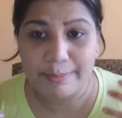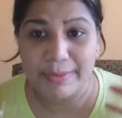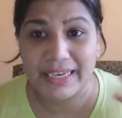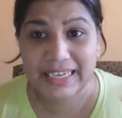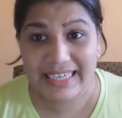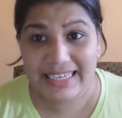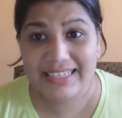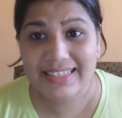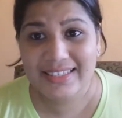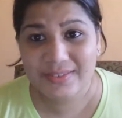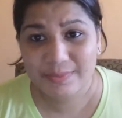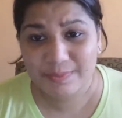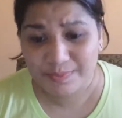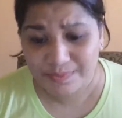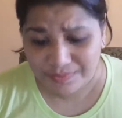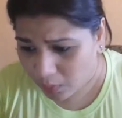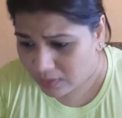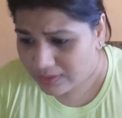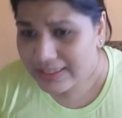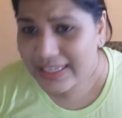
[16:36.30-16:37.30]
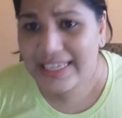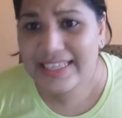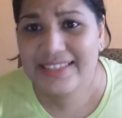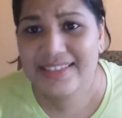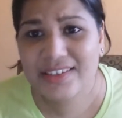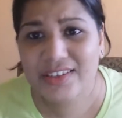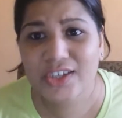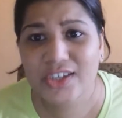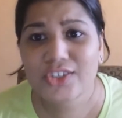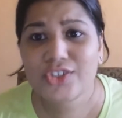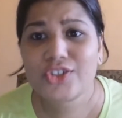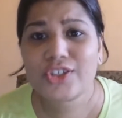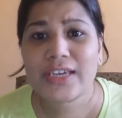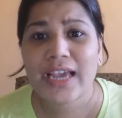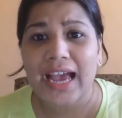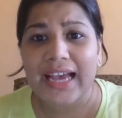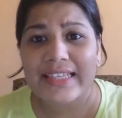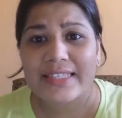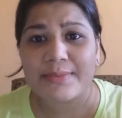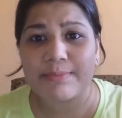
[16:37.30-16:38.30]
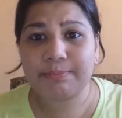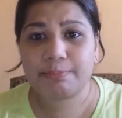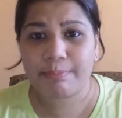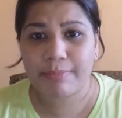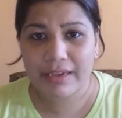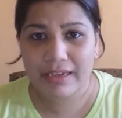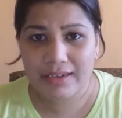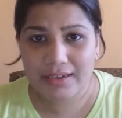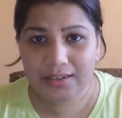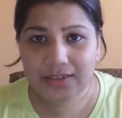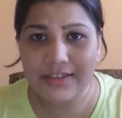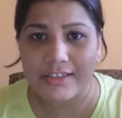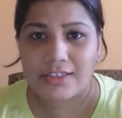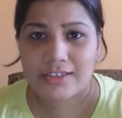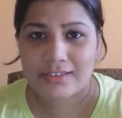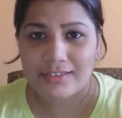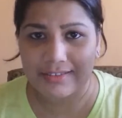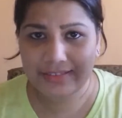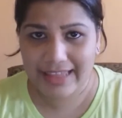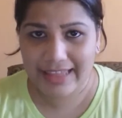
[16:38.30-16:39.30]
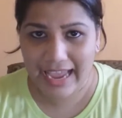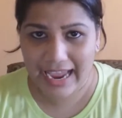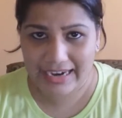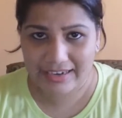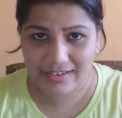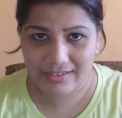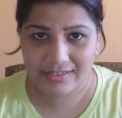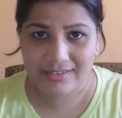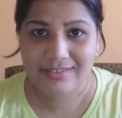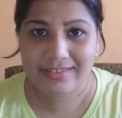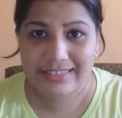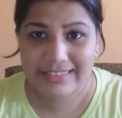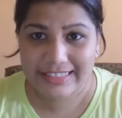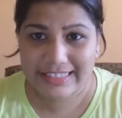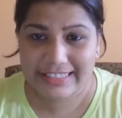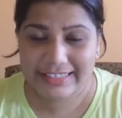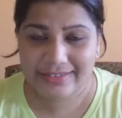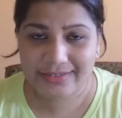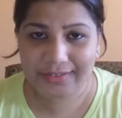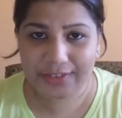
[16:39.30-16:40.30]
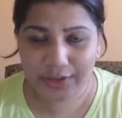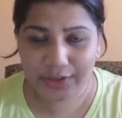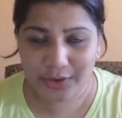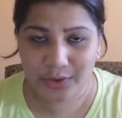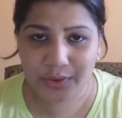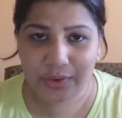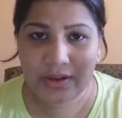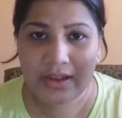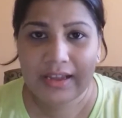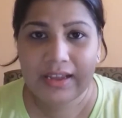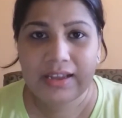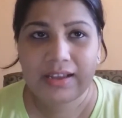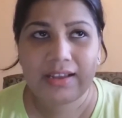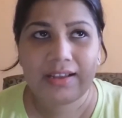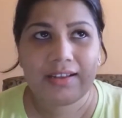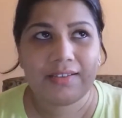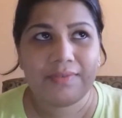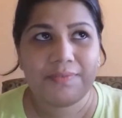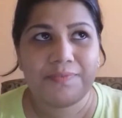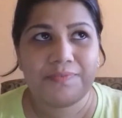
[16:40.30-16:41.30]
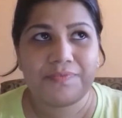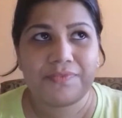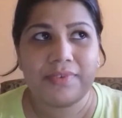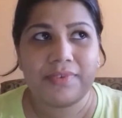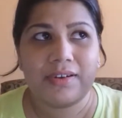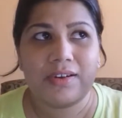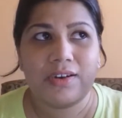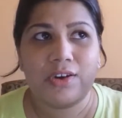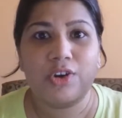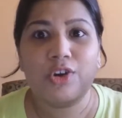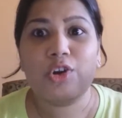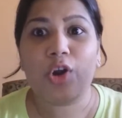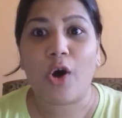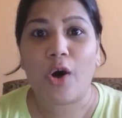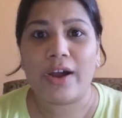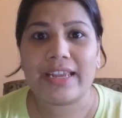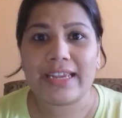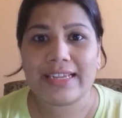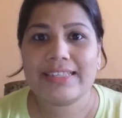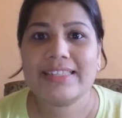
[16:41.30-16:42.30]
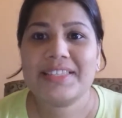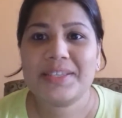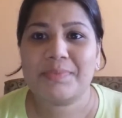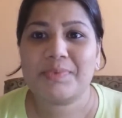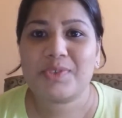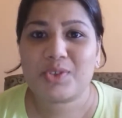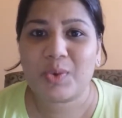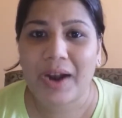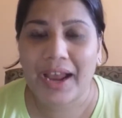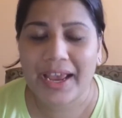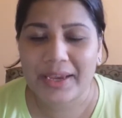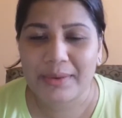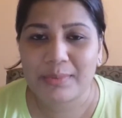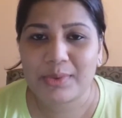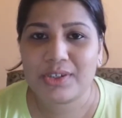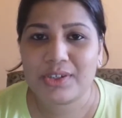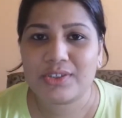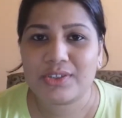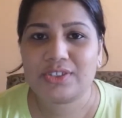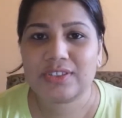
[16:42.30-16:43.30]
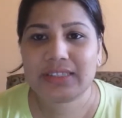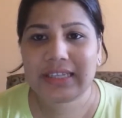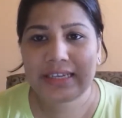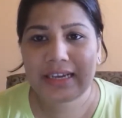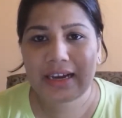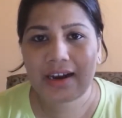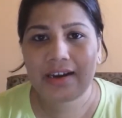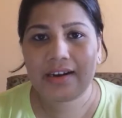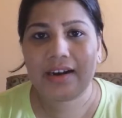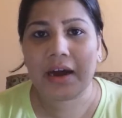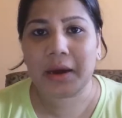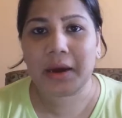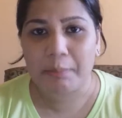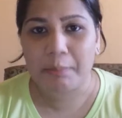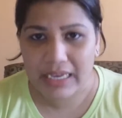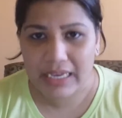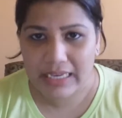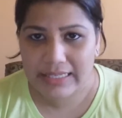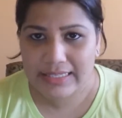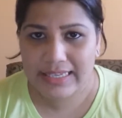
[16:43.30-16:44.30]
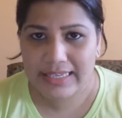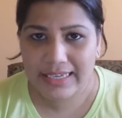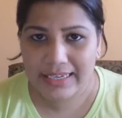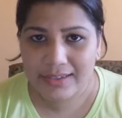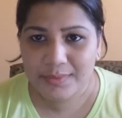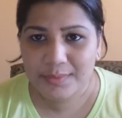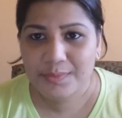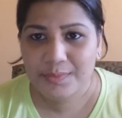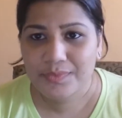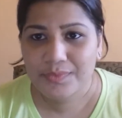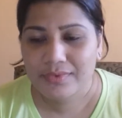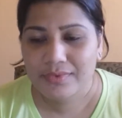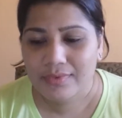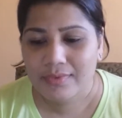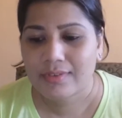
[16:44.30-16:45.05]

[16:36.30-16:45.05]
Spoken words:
because all these years she has built that, you know, loyal subscribers. They are amazing.